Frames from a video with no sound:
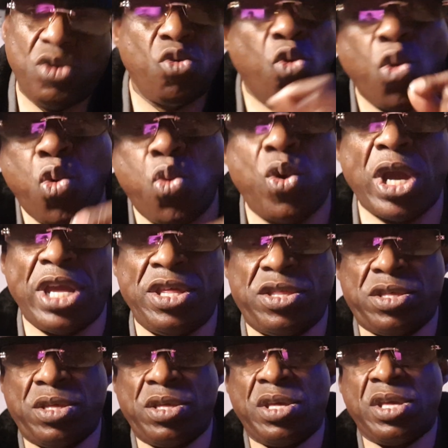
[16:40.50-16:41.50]
Always,
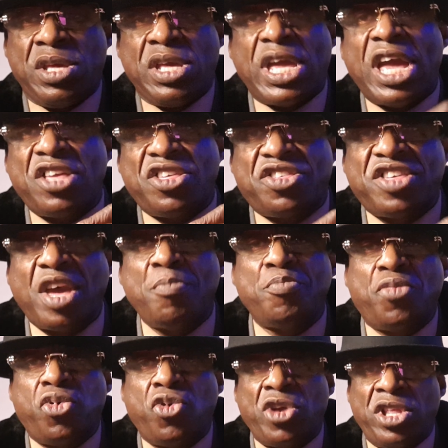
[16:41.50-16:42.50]
at some
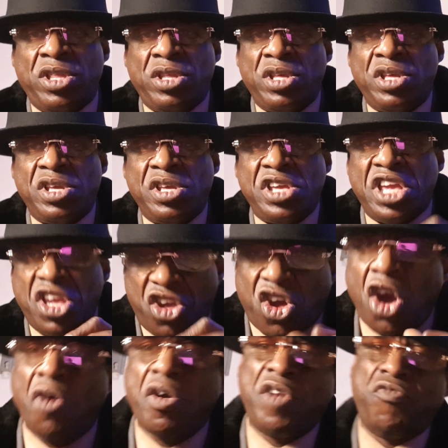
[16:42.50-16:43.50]
point, it
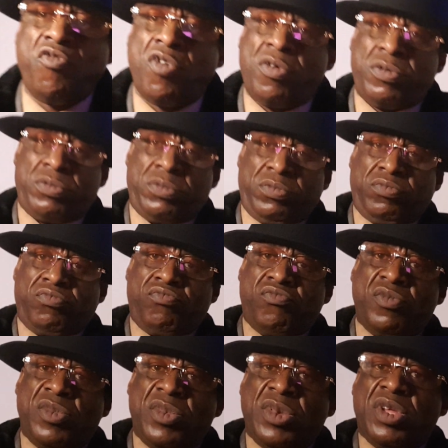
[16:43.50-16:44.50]
going wrong
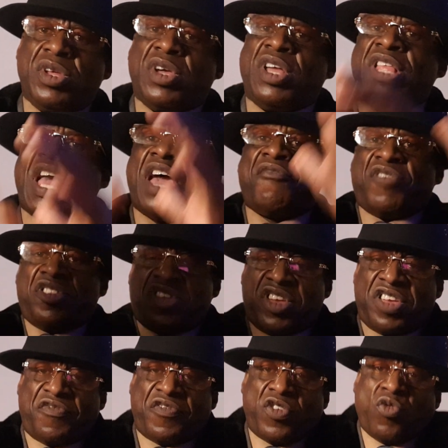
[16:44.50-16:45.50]
and having to
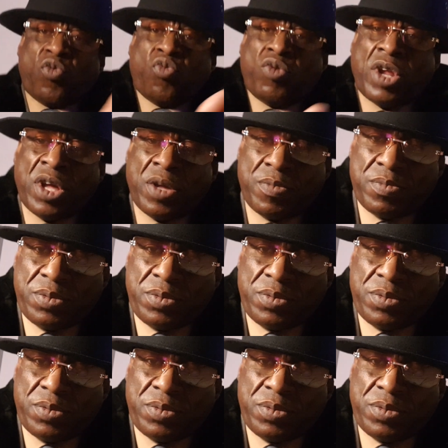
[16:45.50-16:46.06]
give it all up.